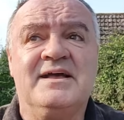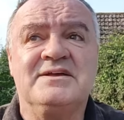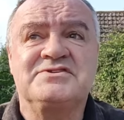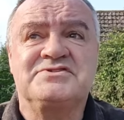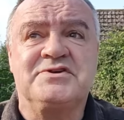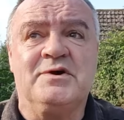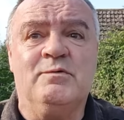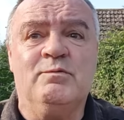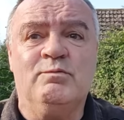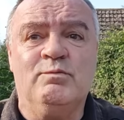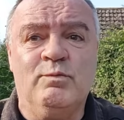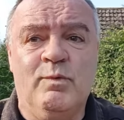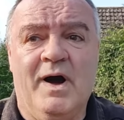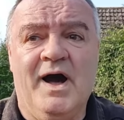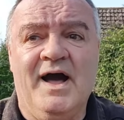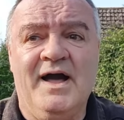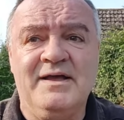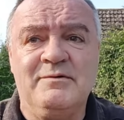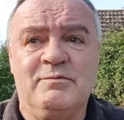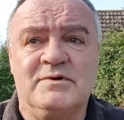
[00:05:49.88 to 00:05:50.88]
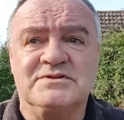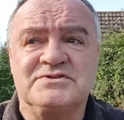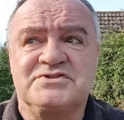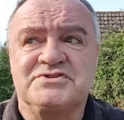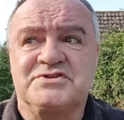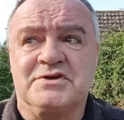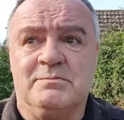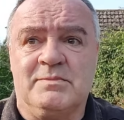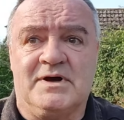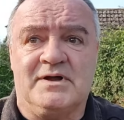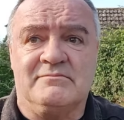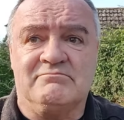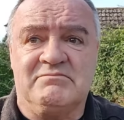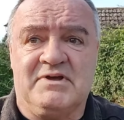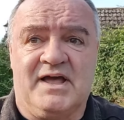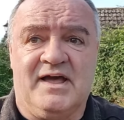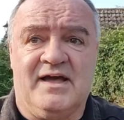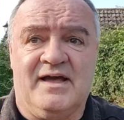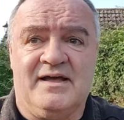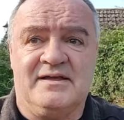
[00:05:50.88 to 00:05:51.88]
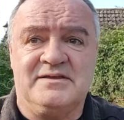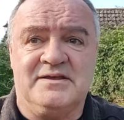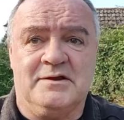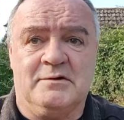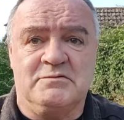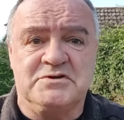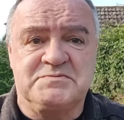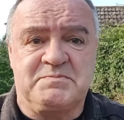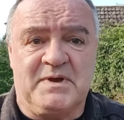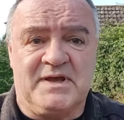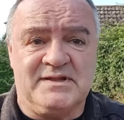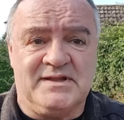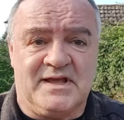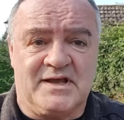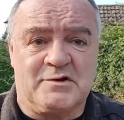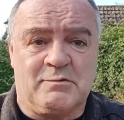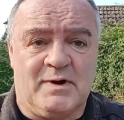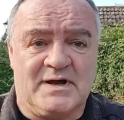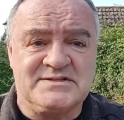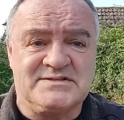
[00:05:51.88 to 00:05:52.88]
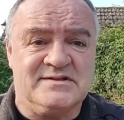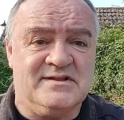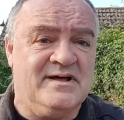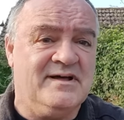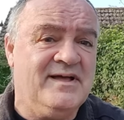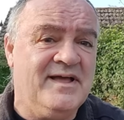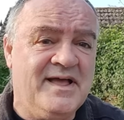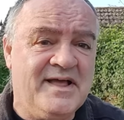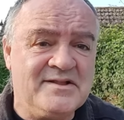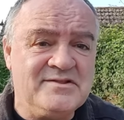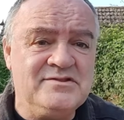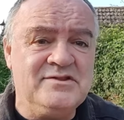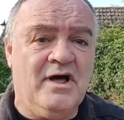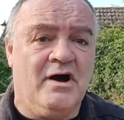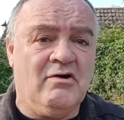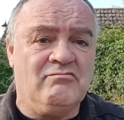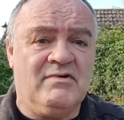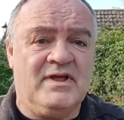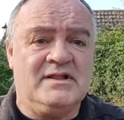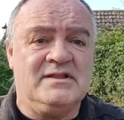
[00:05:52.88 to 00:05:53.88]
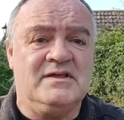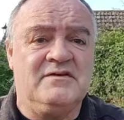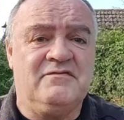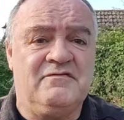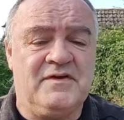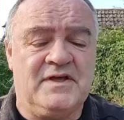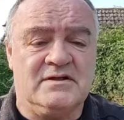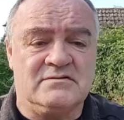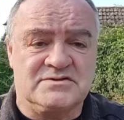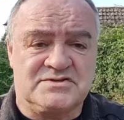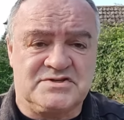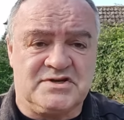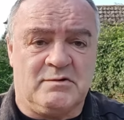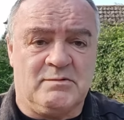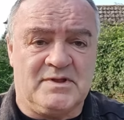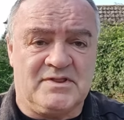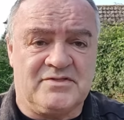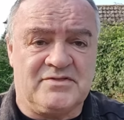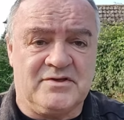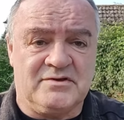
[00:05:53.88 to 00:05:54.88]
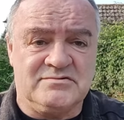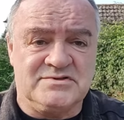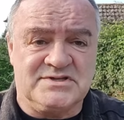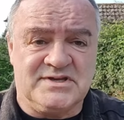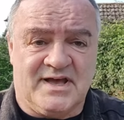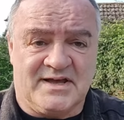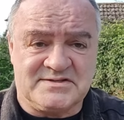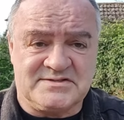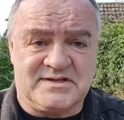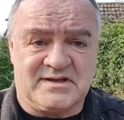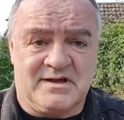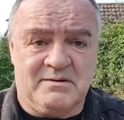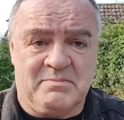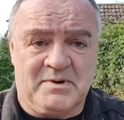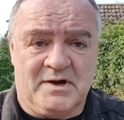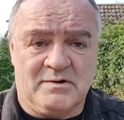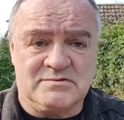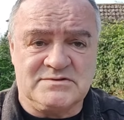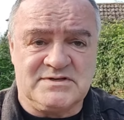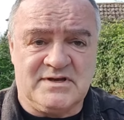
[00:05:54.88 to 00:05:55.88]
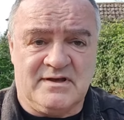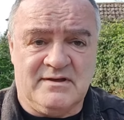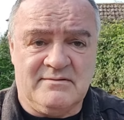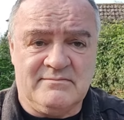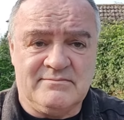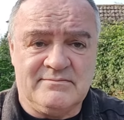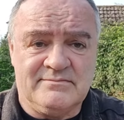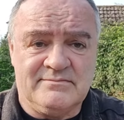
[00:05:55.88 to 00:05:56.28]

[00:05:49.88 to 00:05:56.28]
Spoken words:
So why would someone, you know, who's been there quite a lot, not really feel so enthusiastic about it?